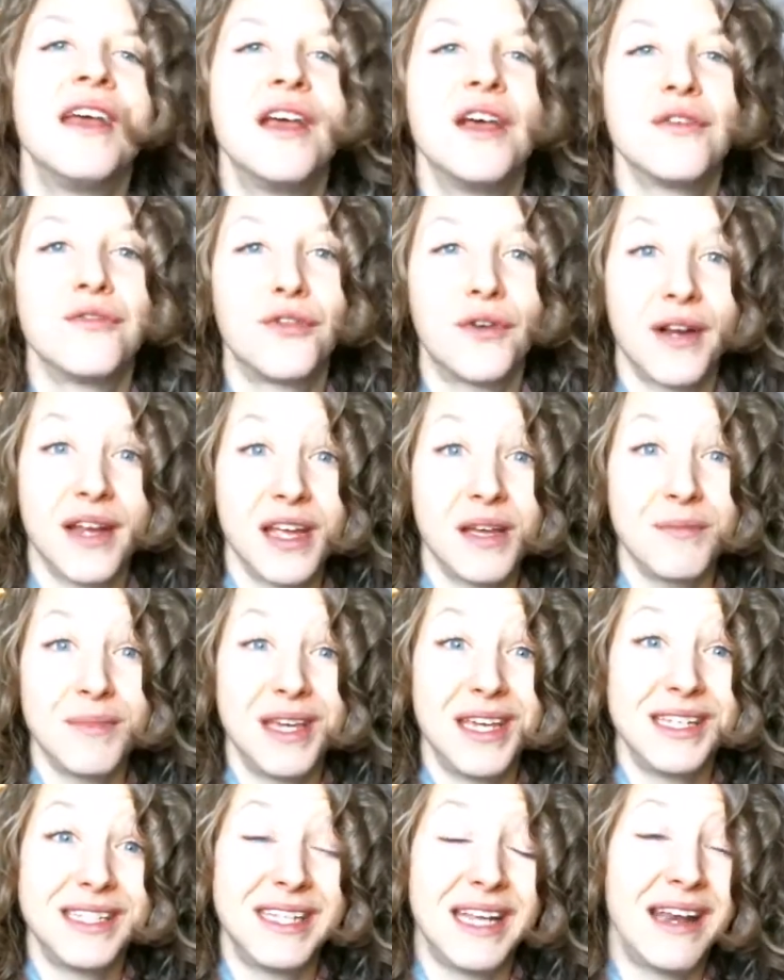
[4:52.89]
For him,
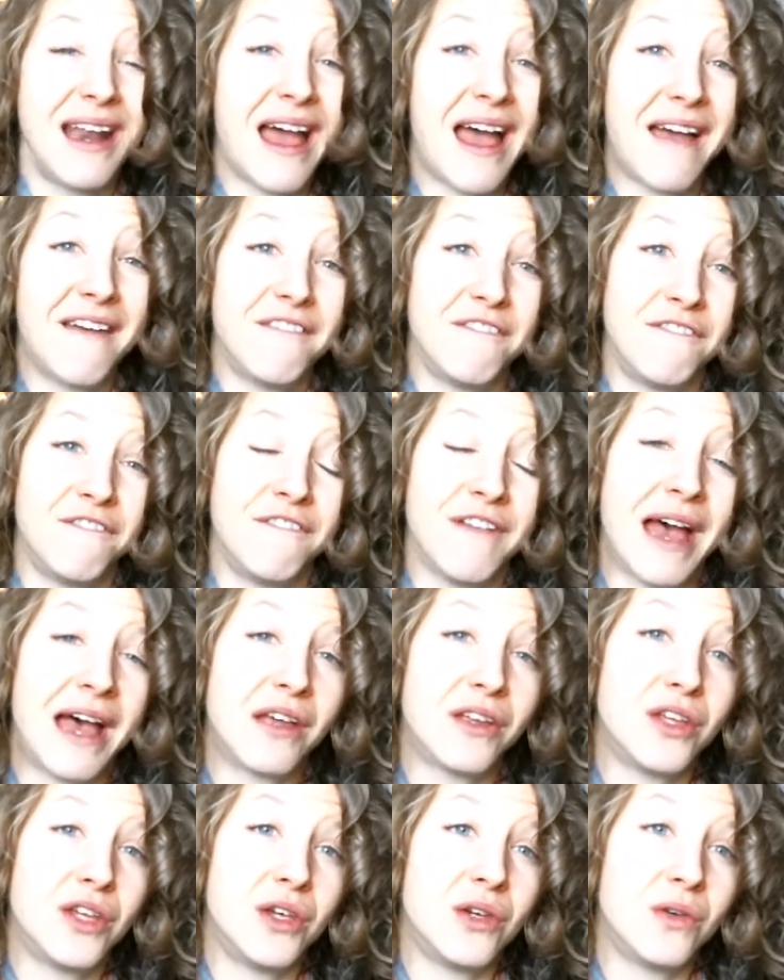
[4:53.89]
he did not
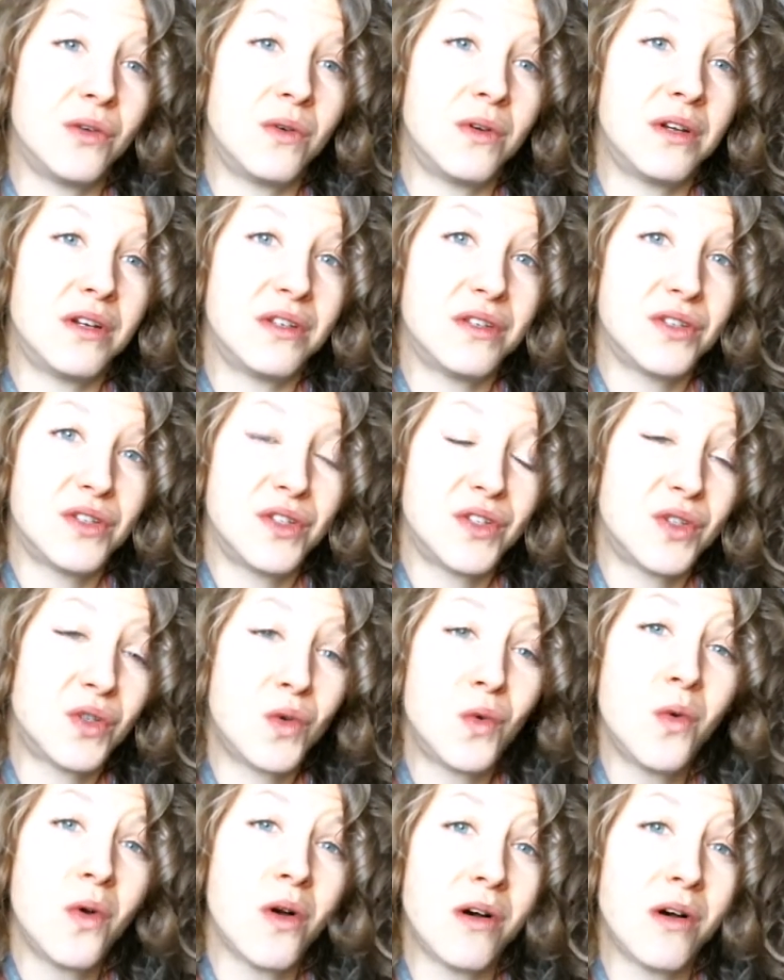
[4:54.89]
value
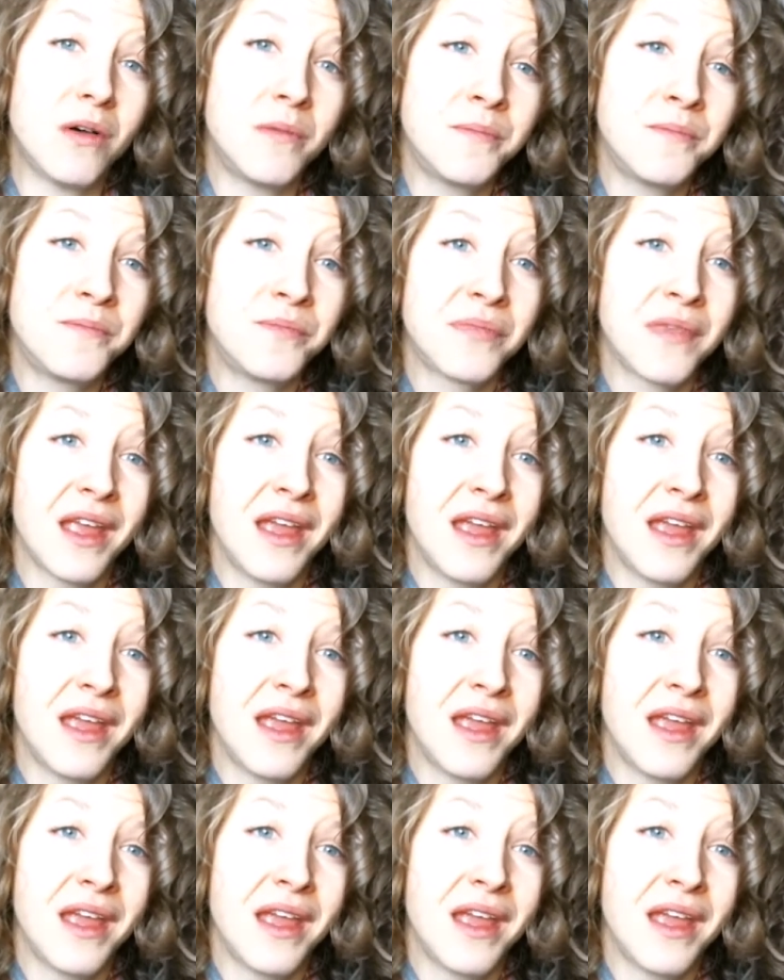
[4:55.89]
school.